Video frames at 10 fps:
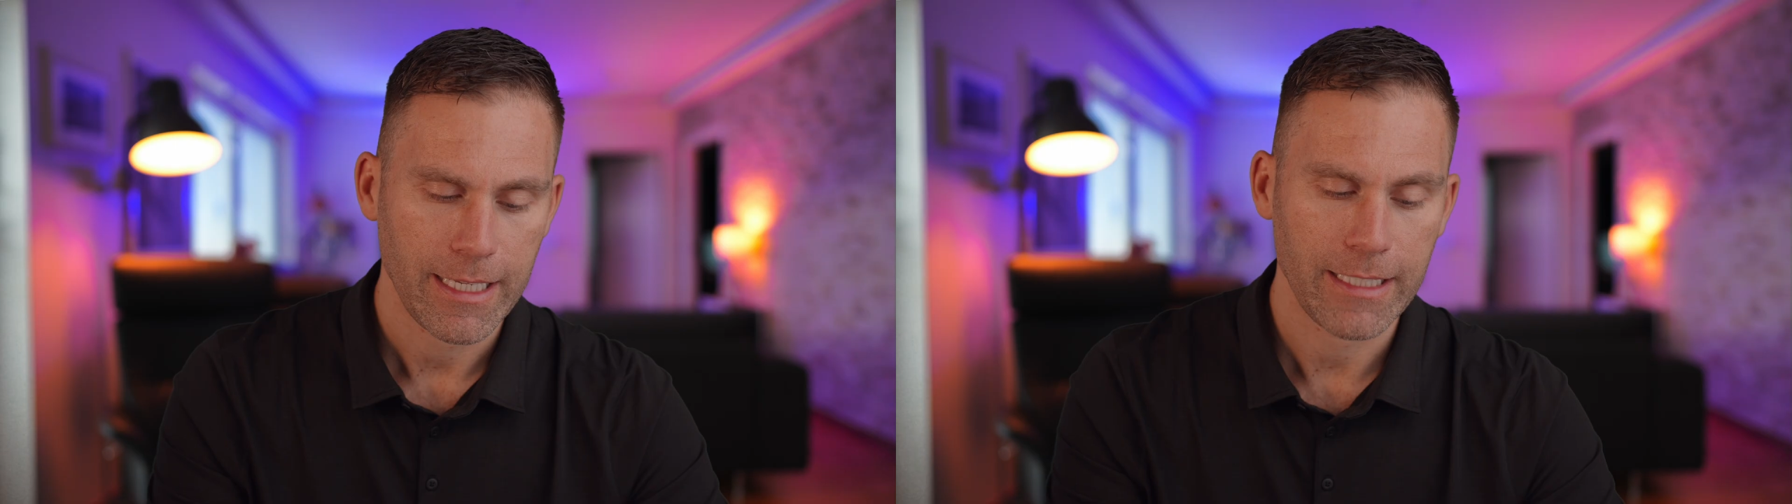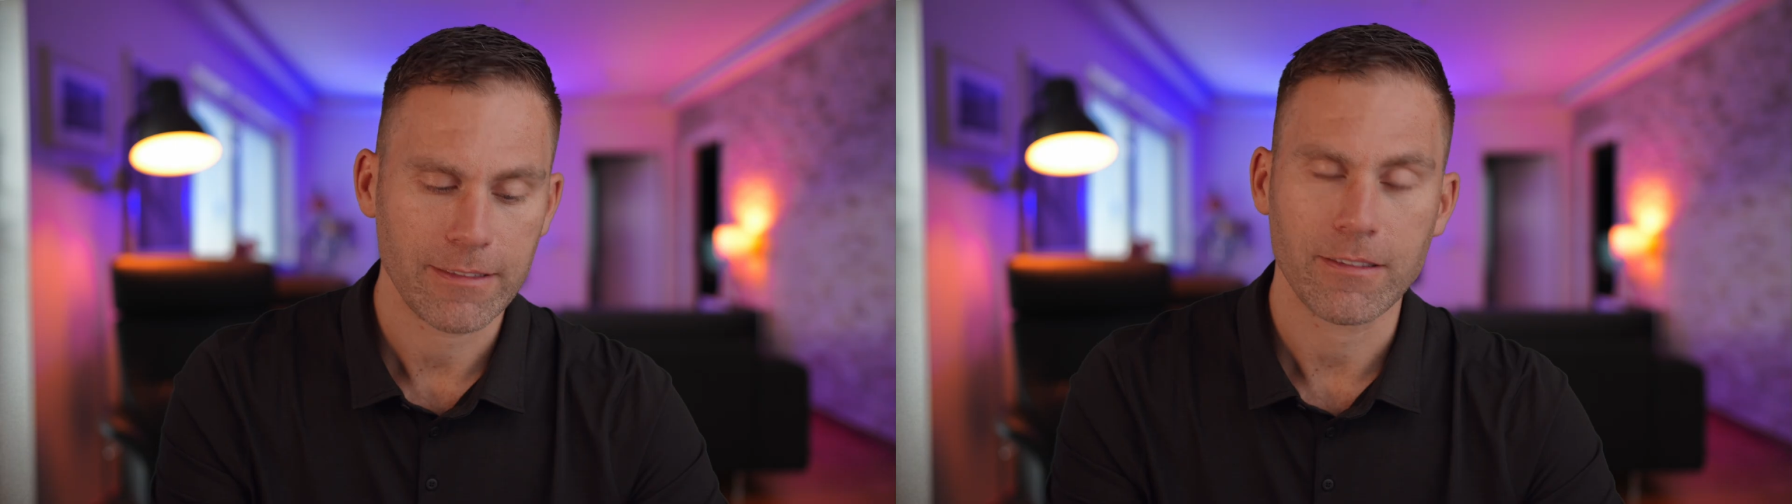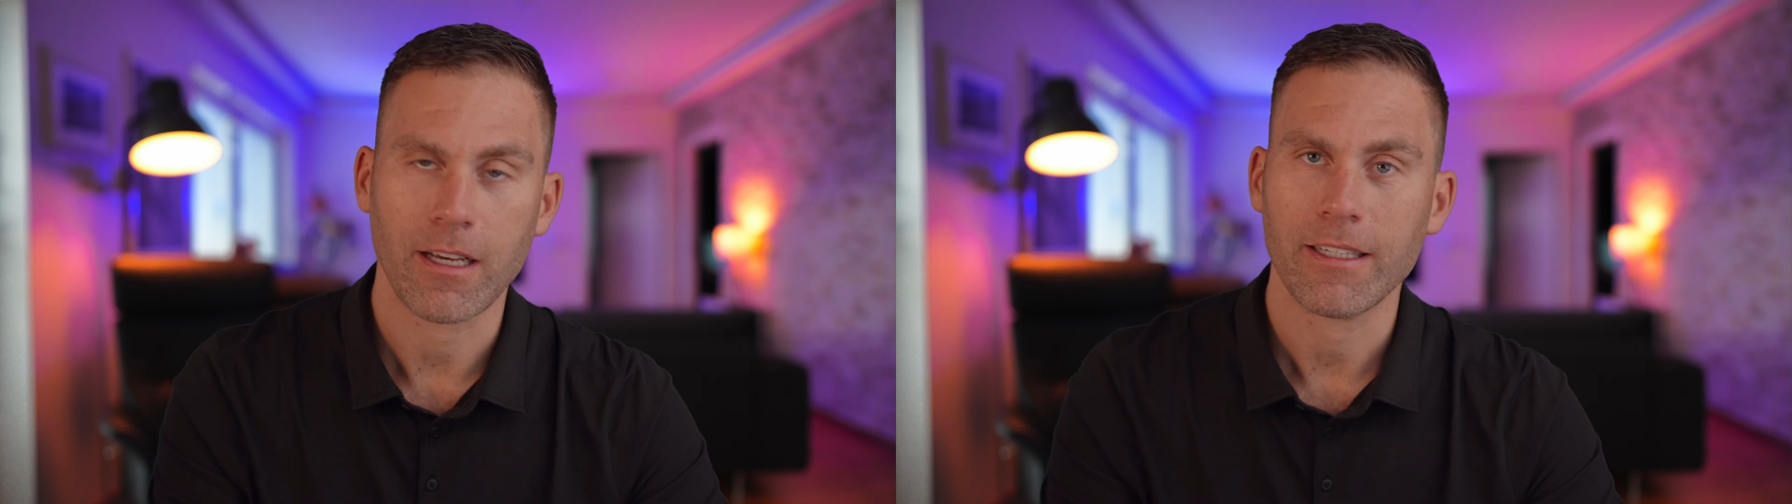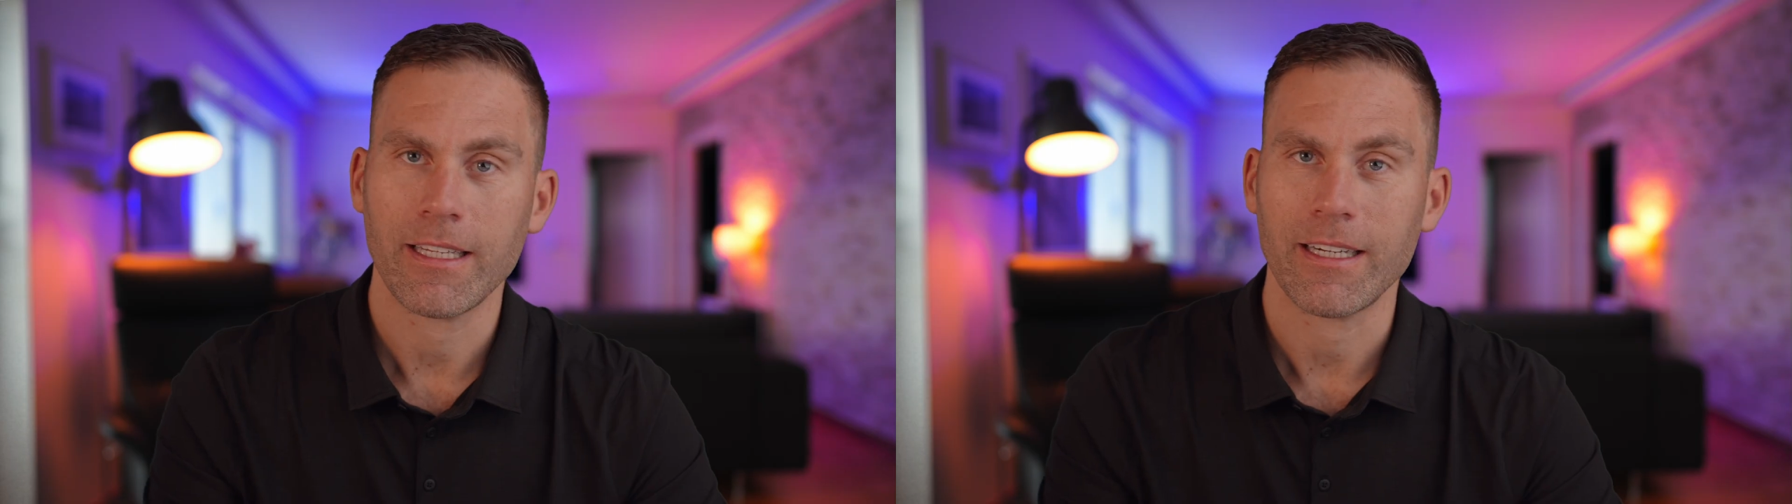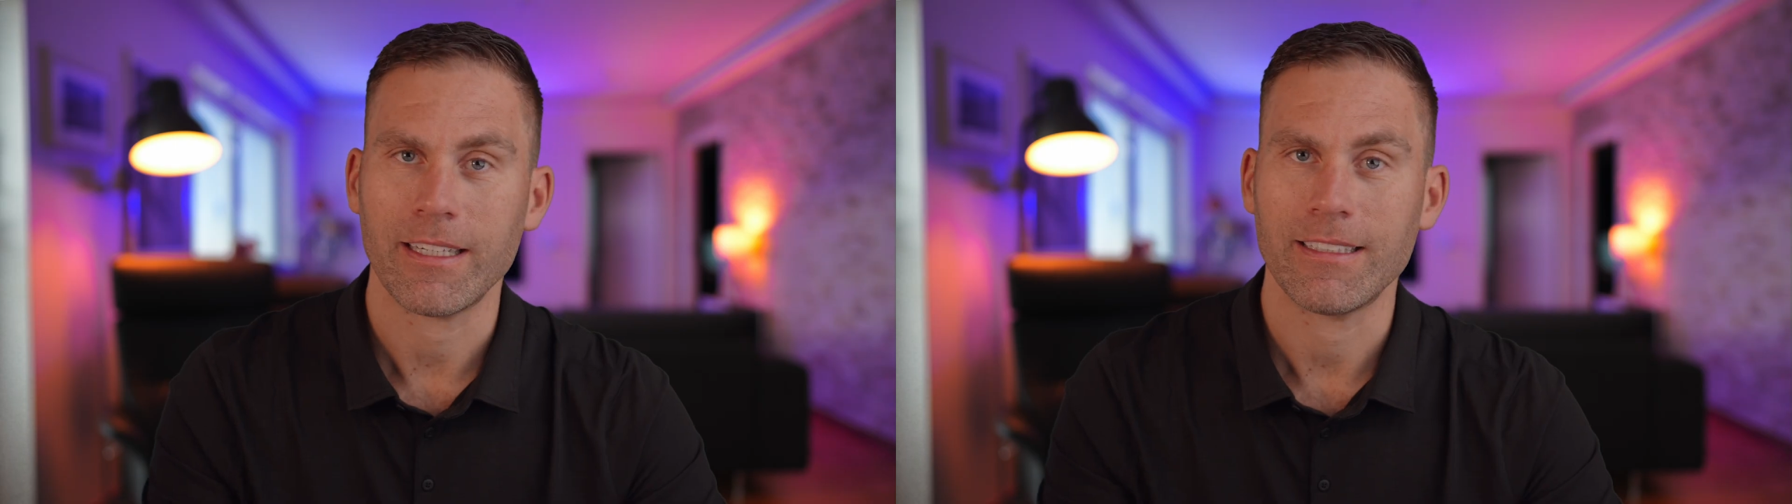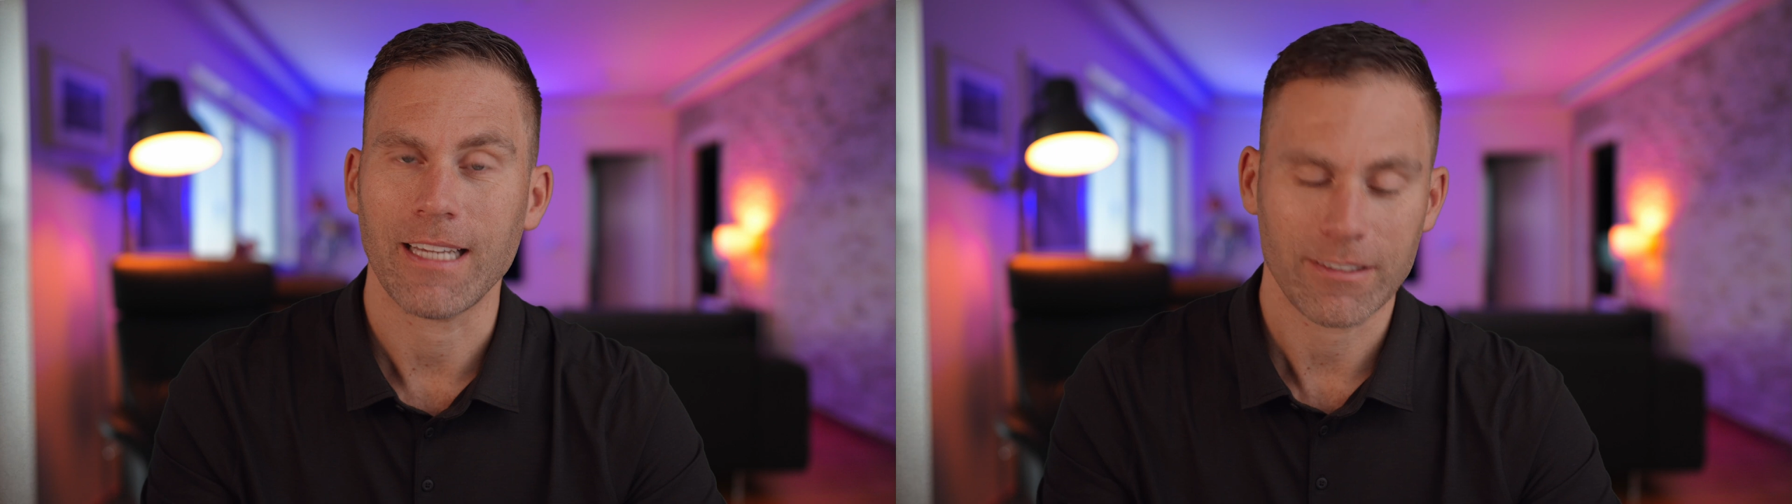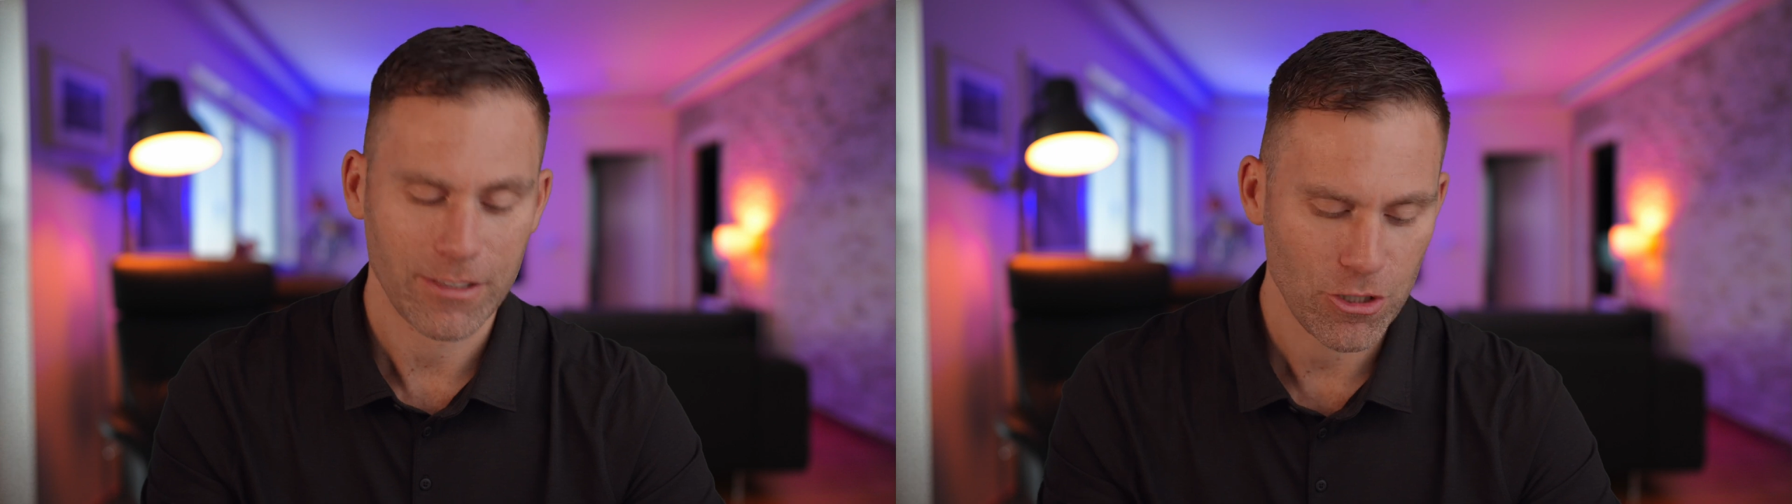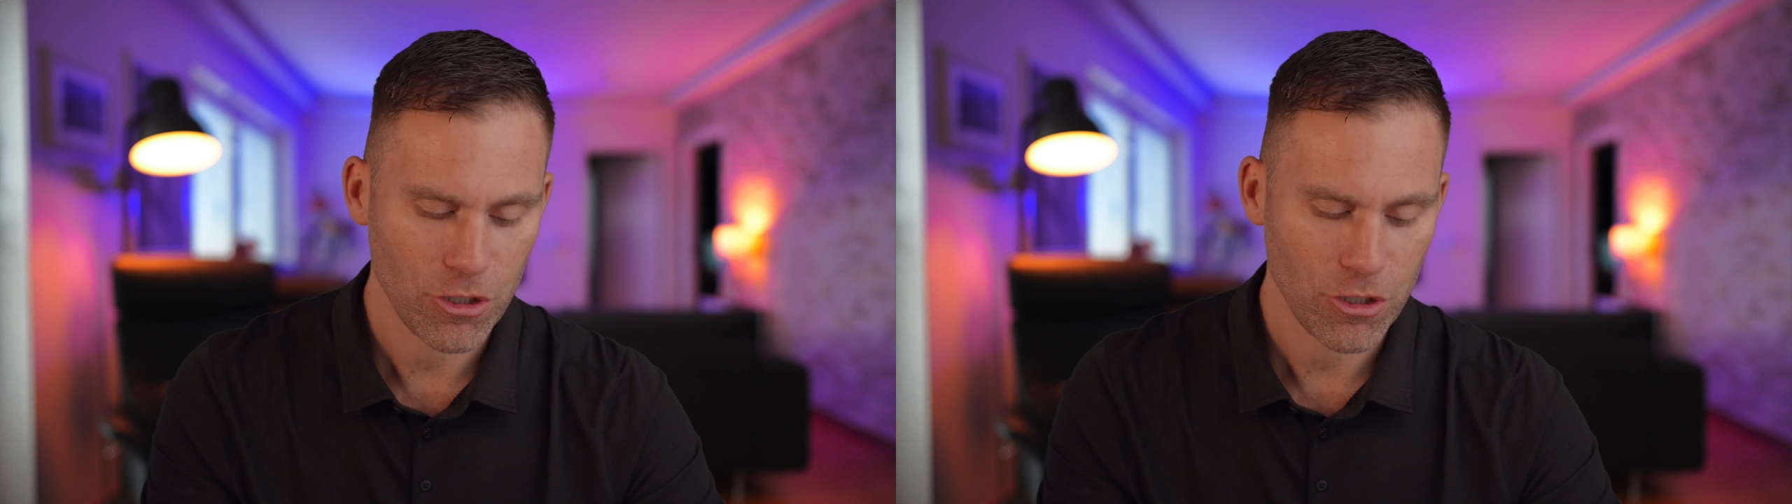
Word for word: it's not here. It doesn't